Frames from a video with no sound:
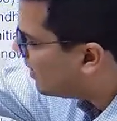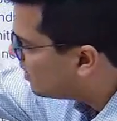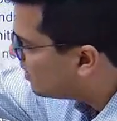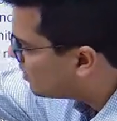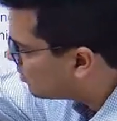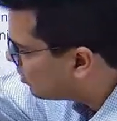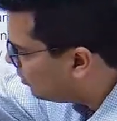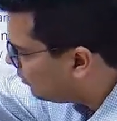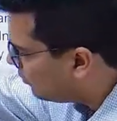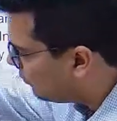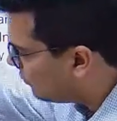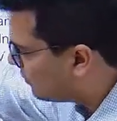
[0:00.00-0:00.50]

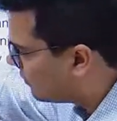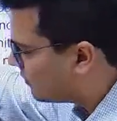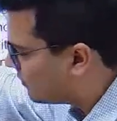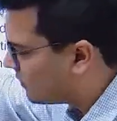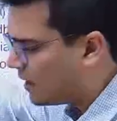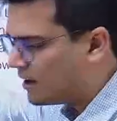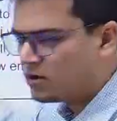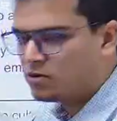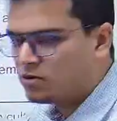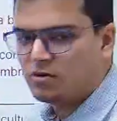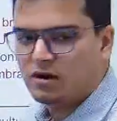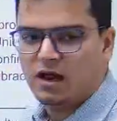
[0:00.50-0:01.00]
of right to
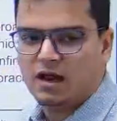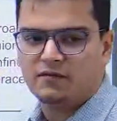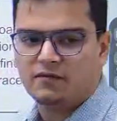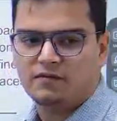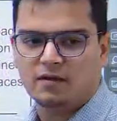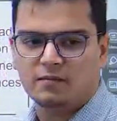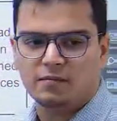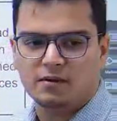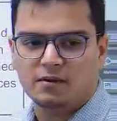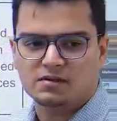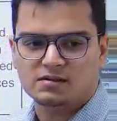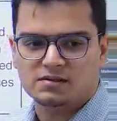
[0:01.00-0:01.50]
life and
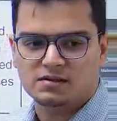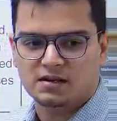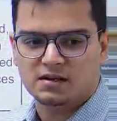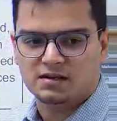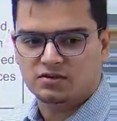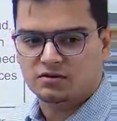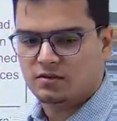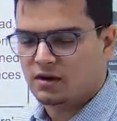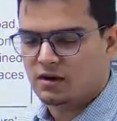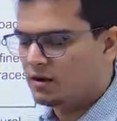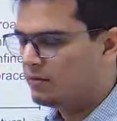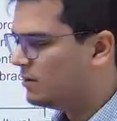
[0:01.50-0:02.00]
personal
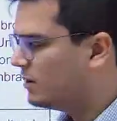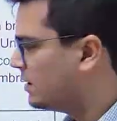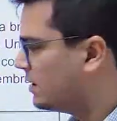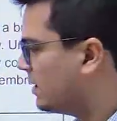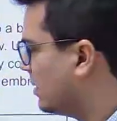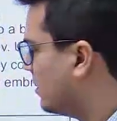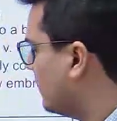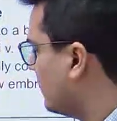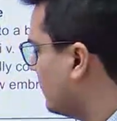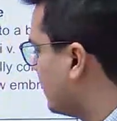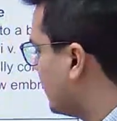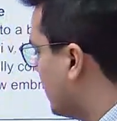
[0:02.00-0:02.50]
liberty.
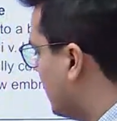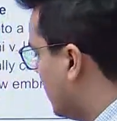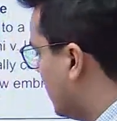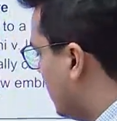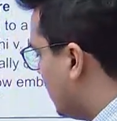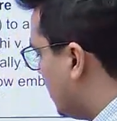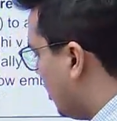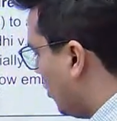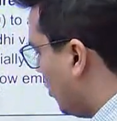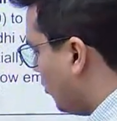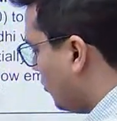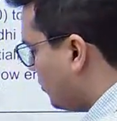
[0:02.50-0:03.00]
Now,